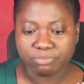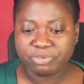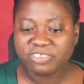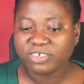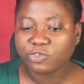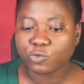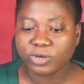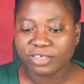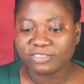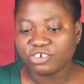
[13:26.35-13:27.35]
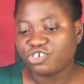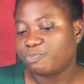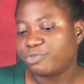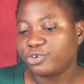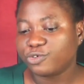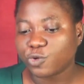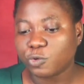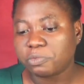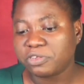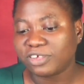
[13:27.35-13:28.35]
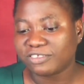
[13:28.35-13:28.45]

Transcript: Business owners, entrepreneurs, companies,